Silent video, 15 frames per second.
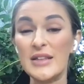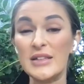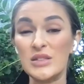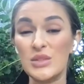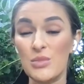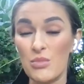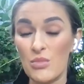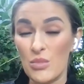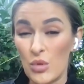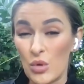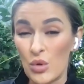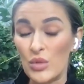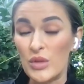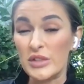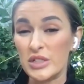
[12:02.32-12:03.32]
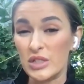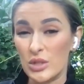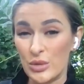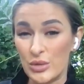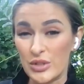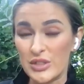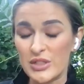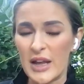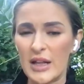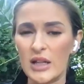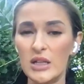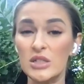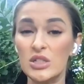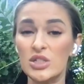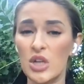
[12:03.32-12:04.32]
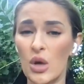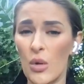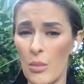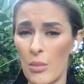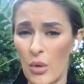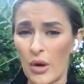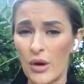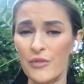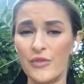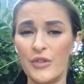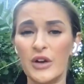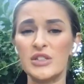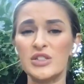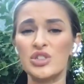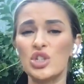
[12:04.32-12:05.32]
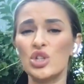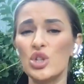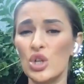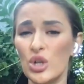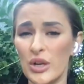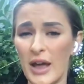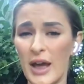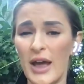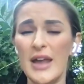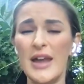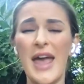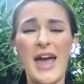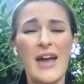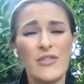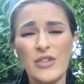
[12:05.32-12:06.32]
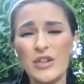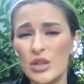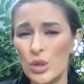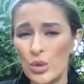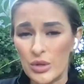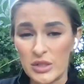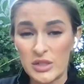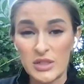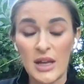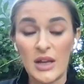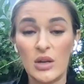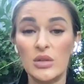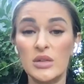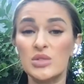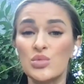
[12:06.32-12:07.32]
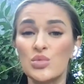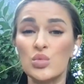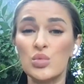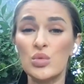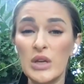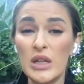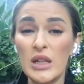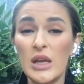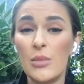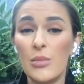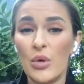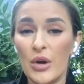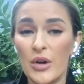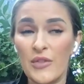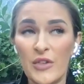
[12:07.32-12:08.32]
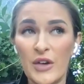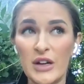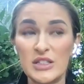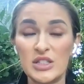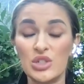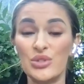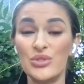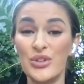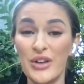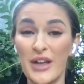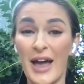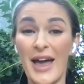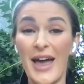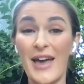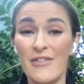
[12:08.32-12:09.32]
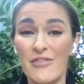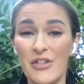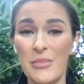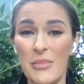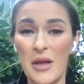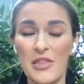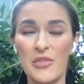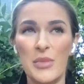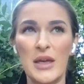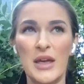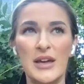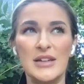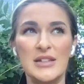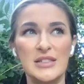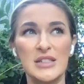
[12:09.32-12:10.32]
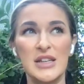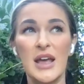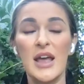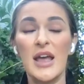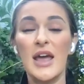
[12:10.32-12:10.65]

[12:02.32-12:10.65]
this moon this lunar cycle is so important for us to look at and every lunar cycle is really important for us to look at every month because